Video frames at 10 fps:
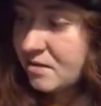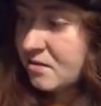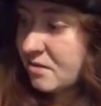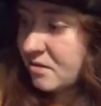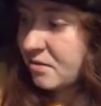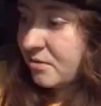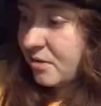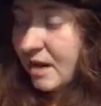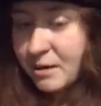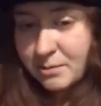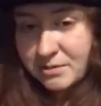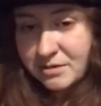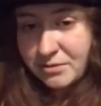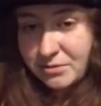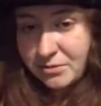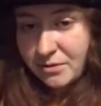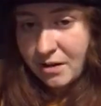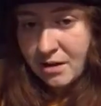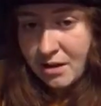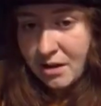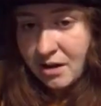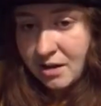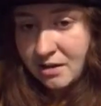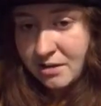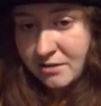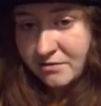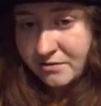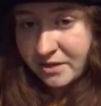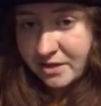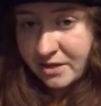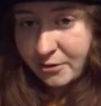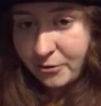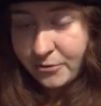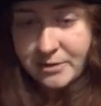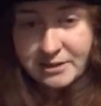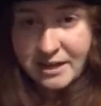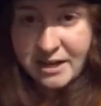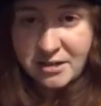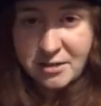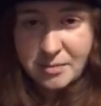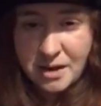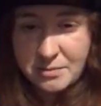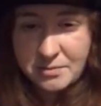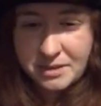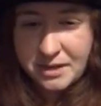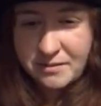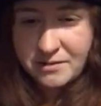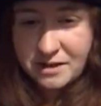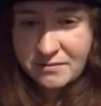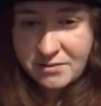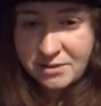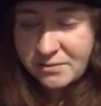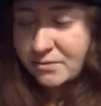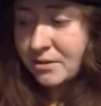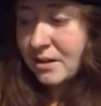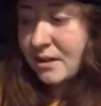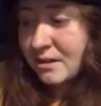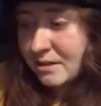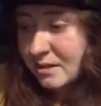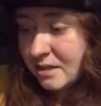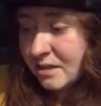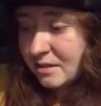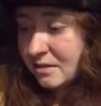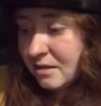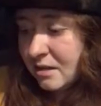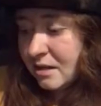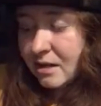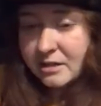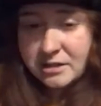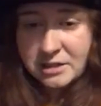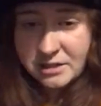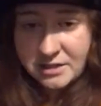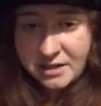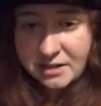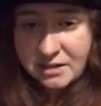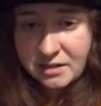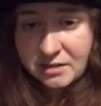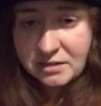So I will do another video later, probably not right after this one. I need to eat. I need to think.